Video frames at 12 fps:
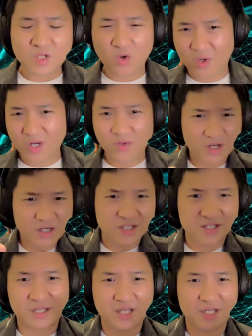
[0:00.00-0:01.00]
what
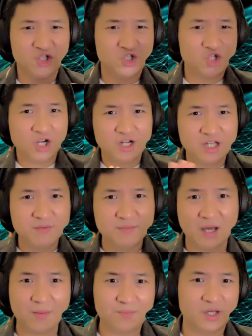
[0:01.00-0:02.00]
is this journey
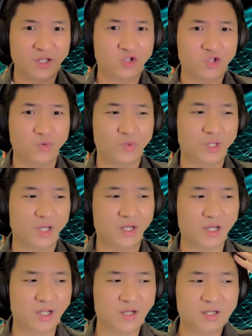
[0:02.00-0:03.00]
mapping tools? And
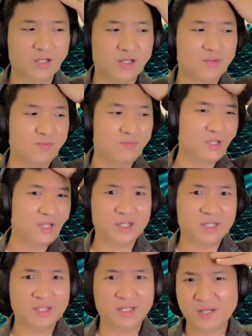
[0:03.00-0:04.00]
then is
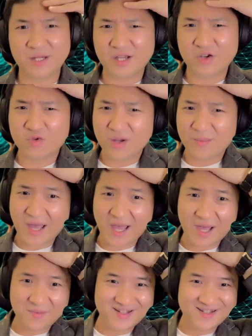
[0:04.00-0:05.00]
it something like Google
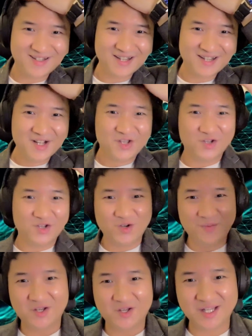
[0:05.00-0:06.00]
Map?
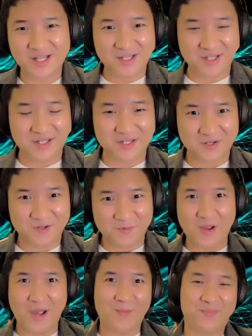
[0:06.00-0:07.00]
Because there's a
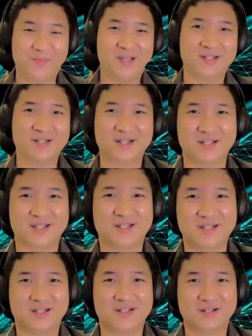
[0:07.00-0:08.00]
mapping in
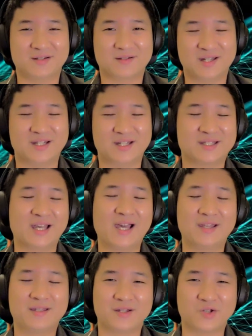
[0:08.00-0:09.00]
the
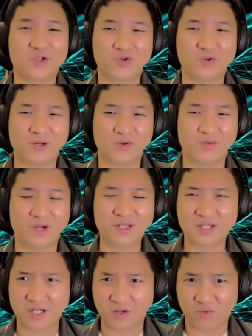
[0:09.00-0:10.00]
title, so you might
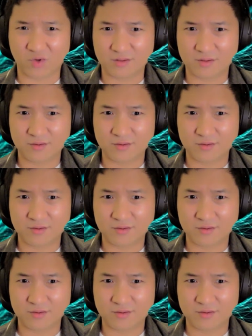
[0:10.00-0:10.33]
wondering what